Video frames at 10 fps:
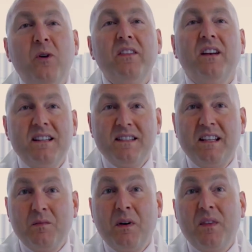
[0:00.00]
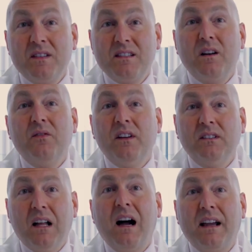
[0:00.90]
One of the nice things about the
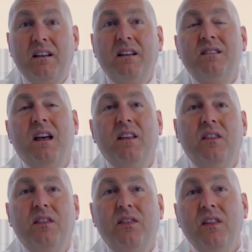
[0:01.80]
Cetaphil line is that